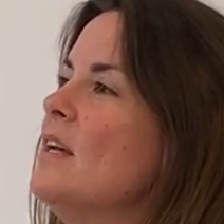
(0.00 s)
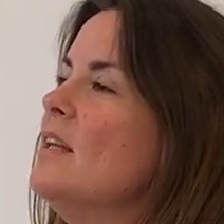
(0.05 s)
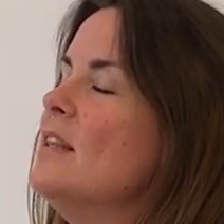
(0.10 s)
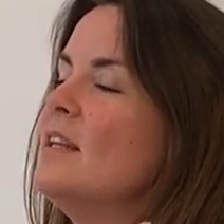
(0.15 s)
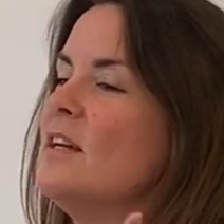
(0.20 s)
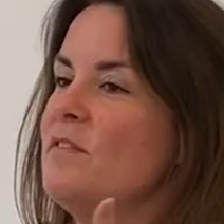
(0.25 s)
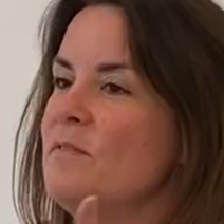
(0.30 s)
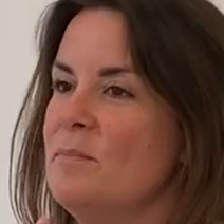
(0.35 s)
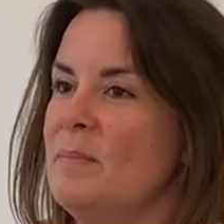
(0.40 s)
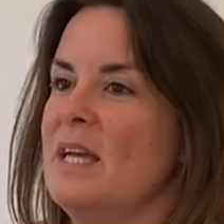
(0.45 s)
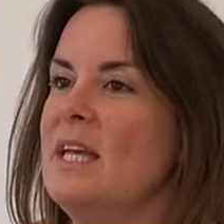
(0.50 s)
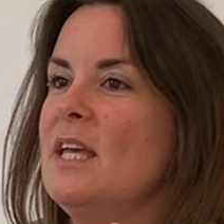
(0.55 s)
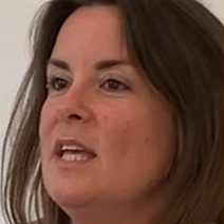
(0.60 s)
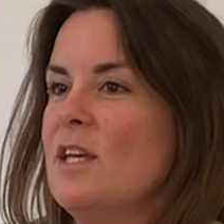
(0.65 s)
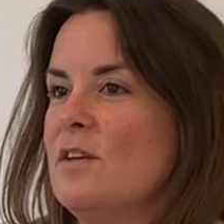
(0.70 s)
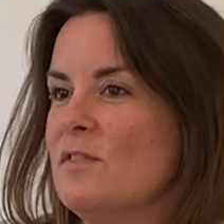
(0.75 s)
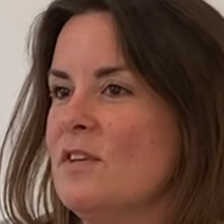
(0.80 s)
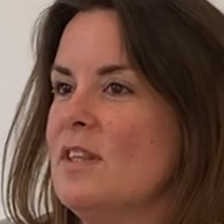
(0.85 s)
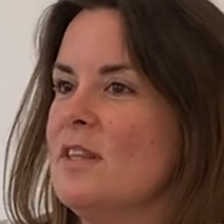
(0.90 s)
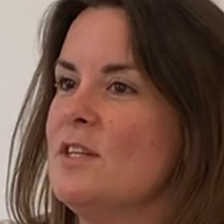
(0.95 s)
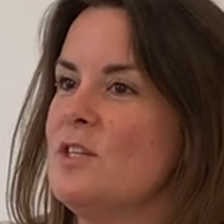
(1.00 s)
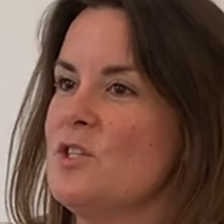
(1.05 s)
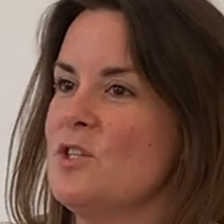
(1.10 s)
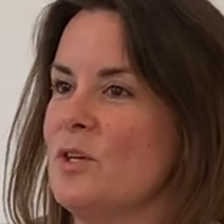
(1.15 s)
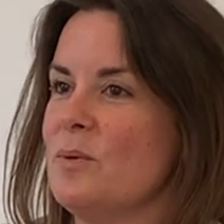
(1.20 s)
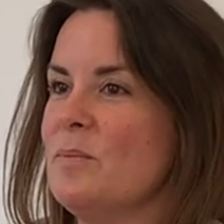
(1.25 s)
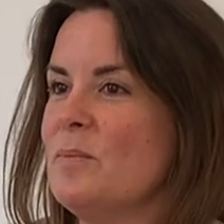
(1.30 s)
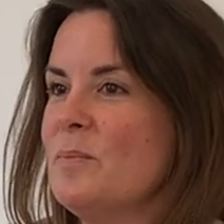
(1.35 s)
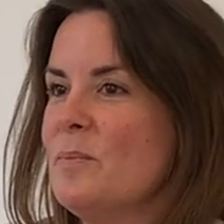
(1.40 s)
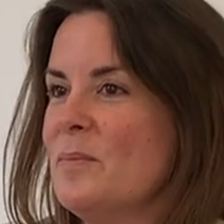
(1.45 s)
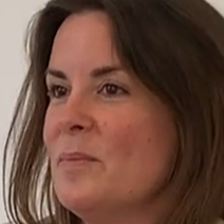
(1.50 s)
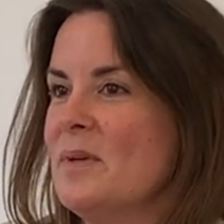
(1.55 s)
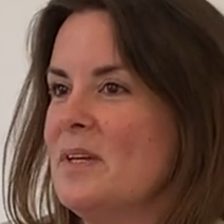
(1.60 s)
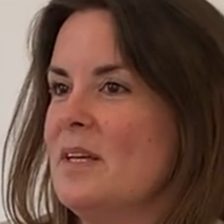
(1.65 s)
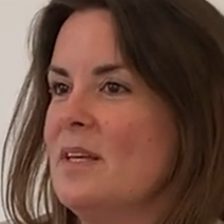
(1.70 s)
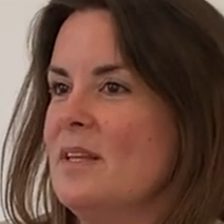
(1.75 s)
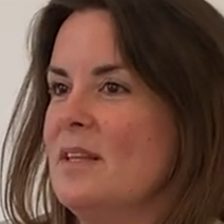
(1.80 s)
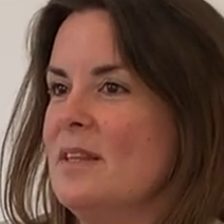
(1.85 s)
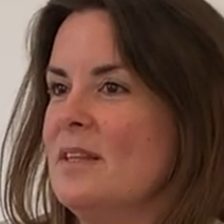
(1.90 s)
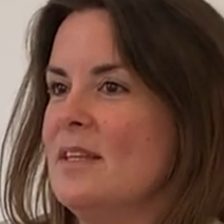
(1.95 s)
they've been given the job
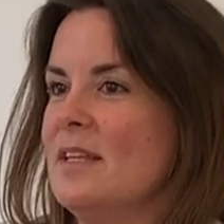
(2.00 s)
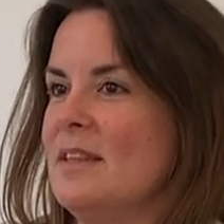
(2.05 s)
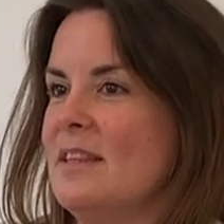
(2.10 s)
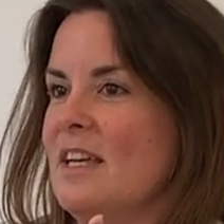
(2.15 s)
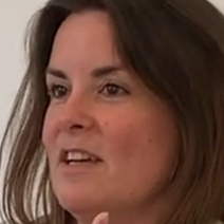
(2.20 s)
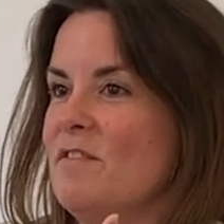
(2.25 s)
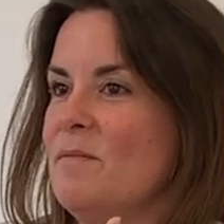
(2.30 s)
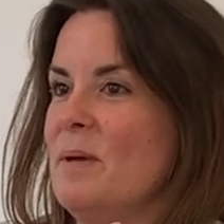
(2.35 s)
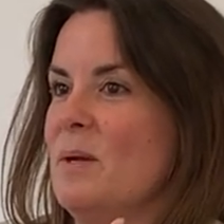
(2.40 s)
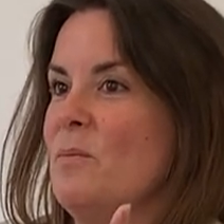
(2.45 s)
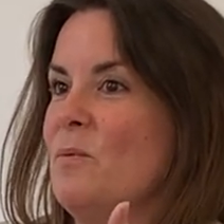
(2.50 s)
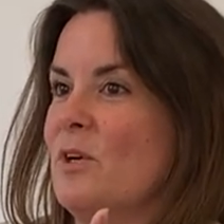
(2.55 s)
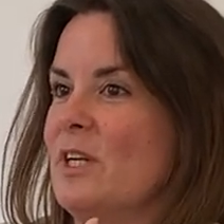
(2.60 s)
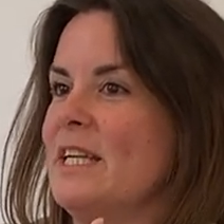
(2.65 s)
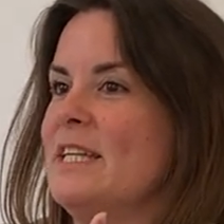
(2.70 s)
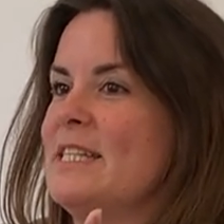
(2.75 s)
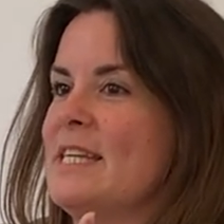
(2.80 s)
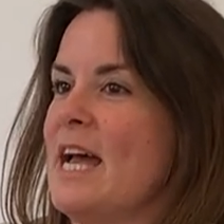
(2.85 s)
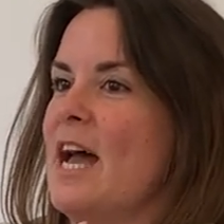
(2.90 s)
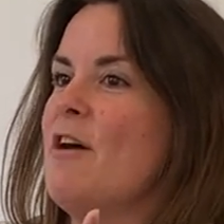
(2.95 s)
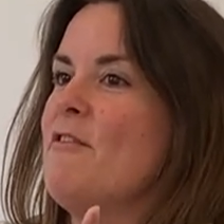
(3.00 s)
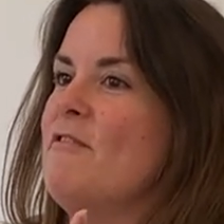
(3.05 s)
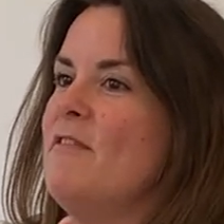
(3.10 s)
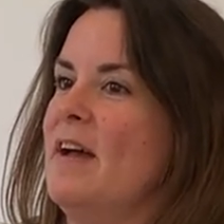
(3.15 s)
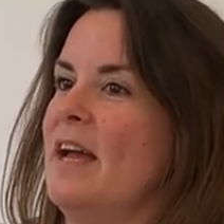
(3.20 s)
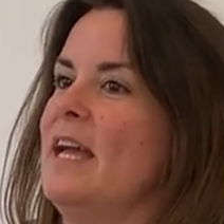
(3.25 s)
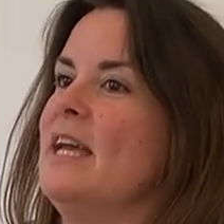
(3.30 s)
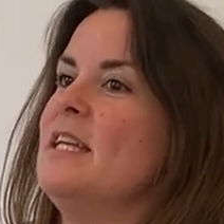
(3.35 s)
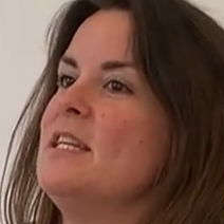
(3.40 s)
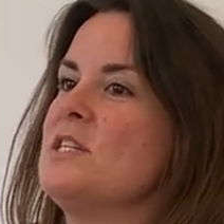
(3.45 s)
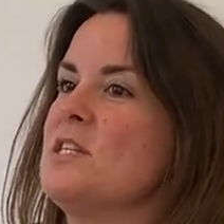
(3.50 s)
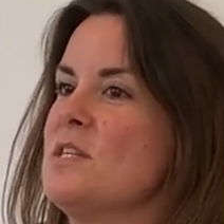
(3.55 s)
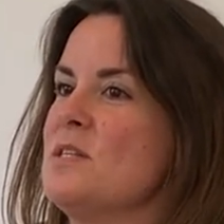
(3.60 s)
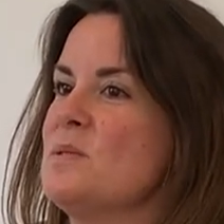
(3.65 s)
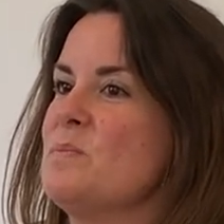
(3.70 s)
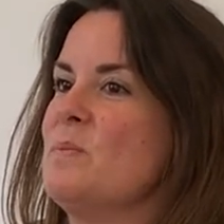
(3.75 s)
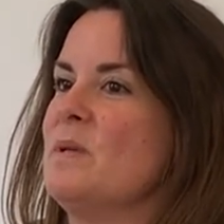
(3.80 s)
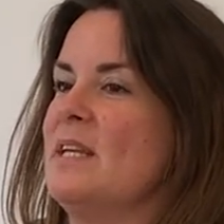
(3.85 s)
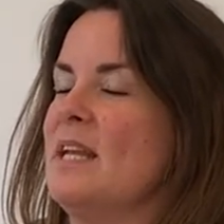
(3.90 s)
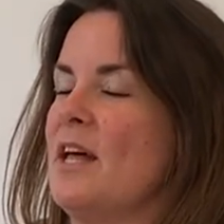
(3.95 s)
that they've been wanting to have for ages,
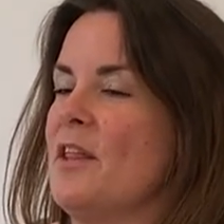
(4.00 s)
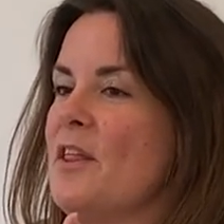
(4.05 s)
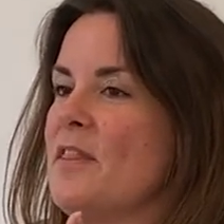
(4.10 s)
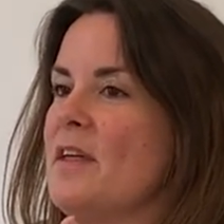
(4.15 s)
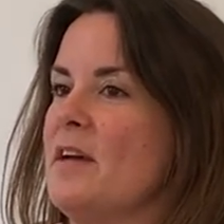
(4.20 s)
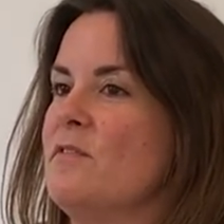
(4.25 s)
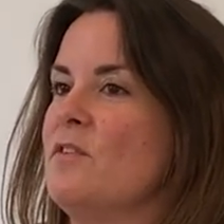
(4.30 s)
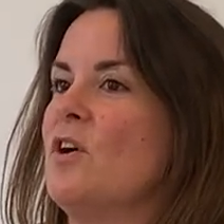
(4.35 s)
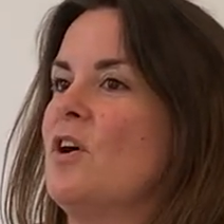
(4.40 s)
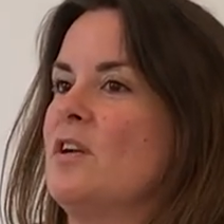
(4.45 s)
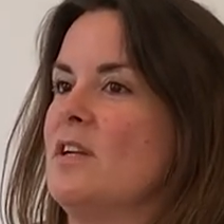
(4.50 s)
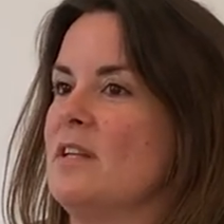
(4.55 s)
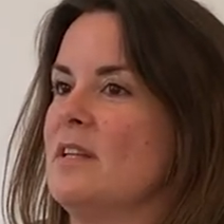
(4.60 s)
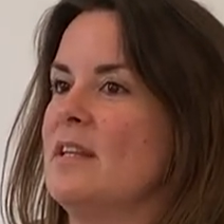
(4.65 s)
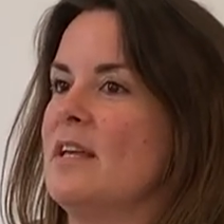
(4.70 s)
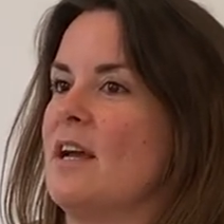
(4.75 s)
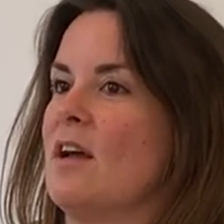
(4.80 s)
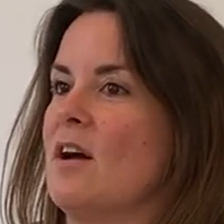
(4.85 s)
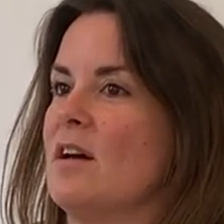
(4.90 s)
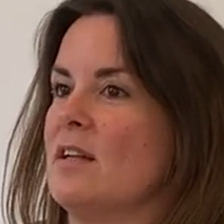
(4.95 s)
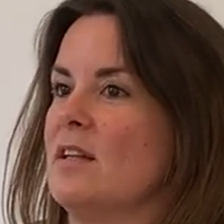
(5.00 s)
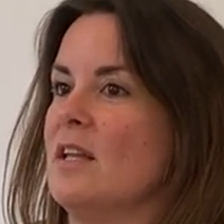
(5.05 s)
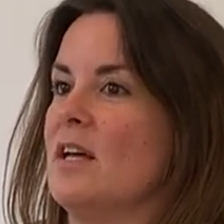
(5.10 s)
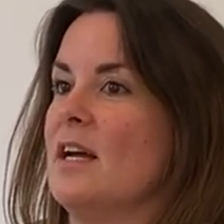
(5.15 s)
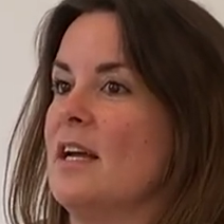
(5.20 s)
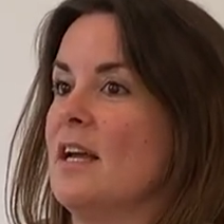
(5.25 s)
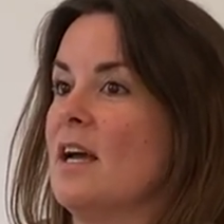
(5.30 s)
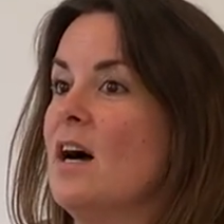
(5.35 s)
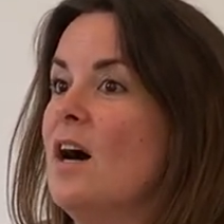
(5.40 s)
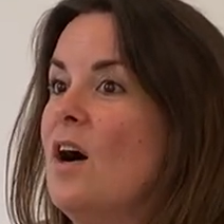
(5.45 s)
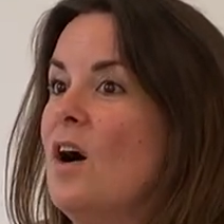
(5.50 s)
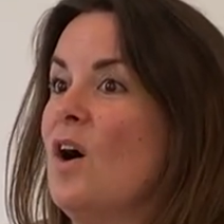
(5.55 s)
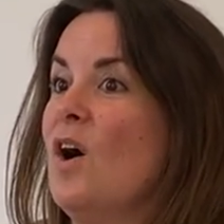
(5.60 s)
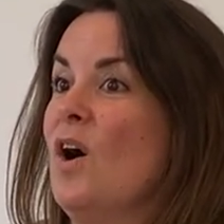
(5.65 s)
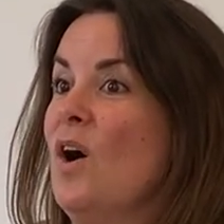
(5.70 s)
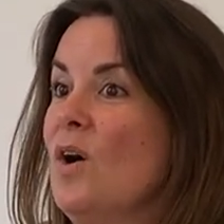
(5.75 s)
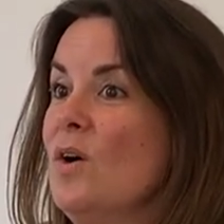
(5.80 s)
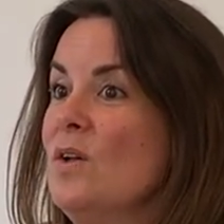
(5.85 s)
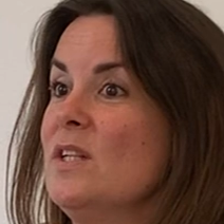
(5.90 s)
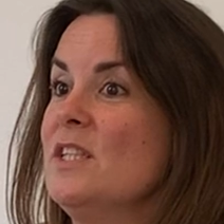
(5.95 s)
but now that they've got it, they're kind of like,
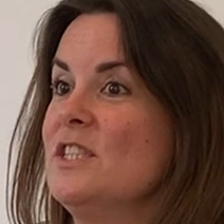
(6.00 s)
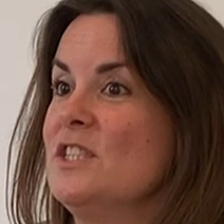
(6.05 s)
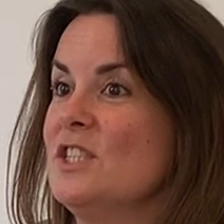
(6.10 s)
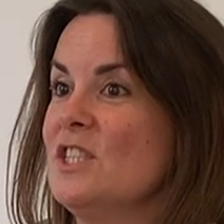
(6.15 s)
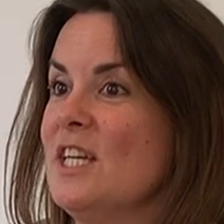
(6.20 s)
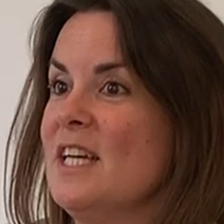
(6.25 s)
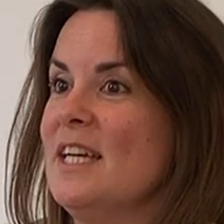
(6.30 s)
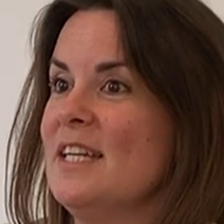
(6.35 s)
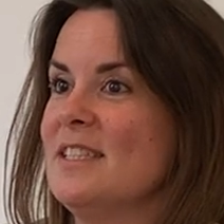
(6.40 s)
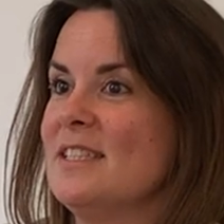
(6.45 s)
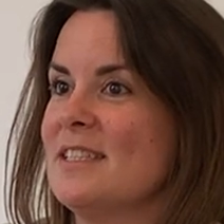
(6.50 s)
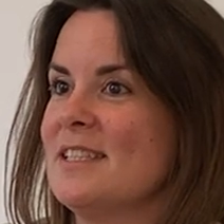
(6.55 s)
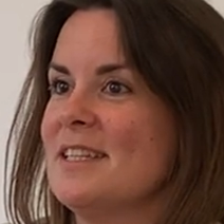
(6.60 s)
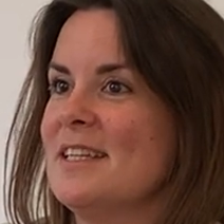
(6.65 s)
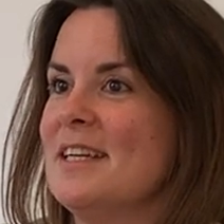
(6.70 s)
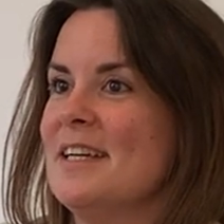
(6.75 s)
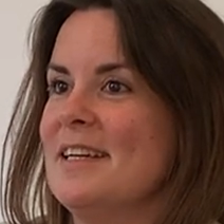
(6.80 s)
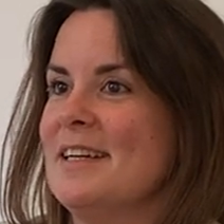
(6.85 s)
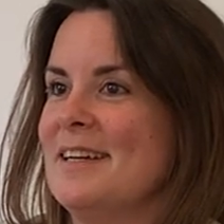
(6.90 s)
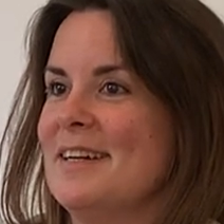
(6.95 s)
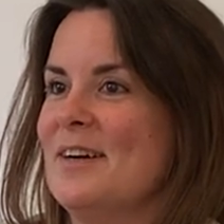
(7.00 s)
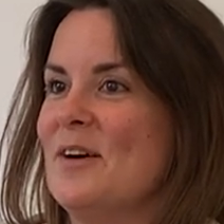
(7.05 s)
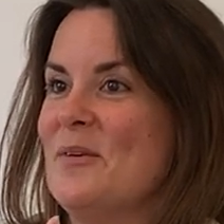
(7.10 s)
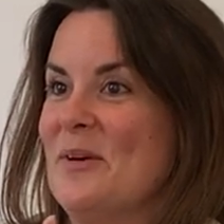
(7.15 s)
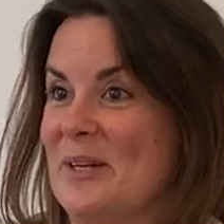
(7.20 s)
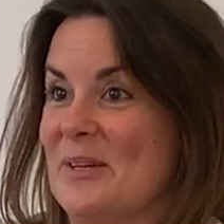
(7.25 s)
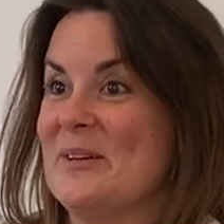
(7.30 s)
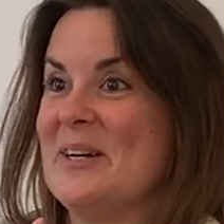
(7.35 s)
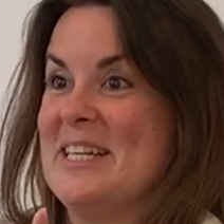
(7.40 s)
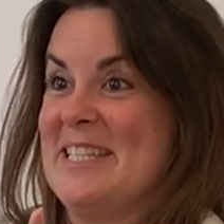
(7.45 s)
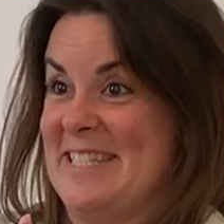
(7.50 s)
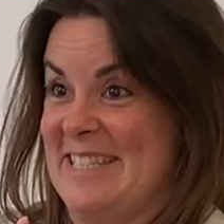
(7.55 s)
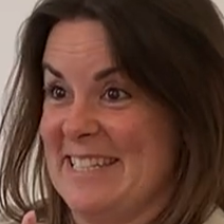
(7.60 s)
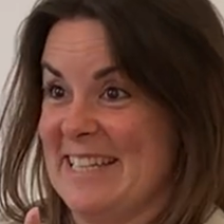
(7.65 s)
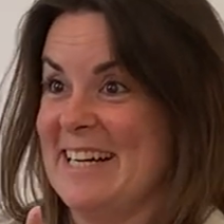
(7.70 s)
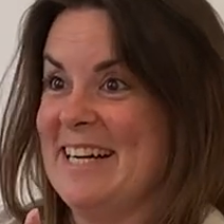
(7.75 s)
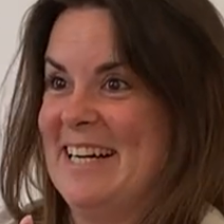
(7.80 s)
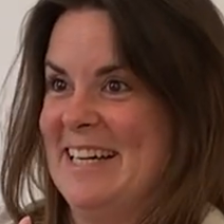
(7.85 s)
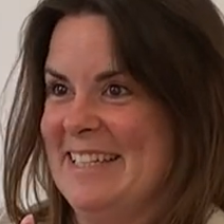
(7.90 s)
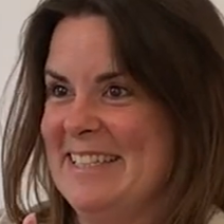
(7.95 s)
holy shit, where do I
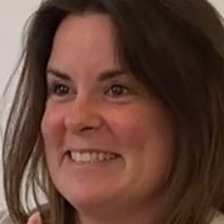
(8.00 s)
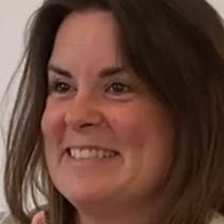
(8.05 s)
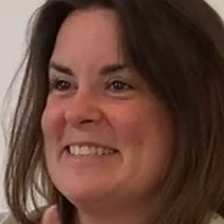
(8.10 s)
start?